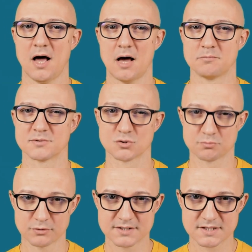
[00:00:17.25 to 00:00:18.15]
I'm
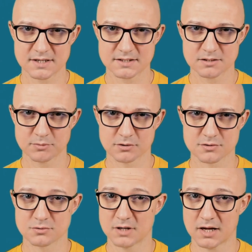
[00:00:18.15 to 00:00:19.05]
super excited because
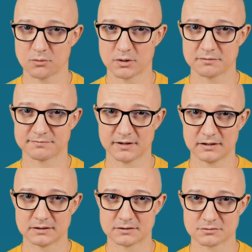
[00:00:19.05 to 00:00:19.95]
today we are
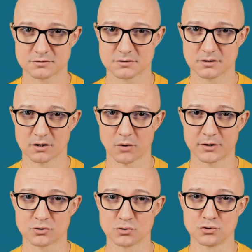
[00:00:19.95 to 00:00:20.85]
finally going
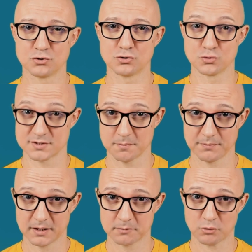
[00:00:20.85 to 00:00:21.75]
to do
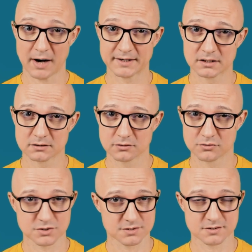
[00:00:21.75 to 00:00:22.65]
something practical, not
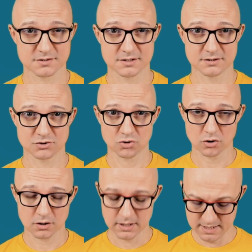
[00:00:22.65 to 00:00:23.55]
just sit and
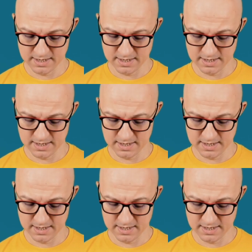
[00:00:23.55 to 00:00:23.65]
talk.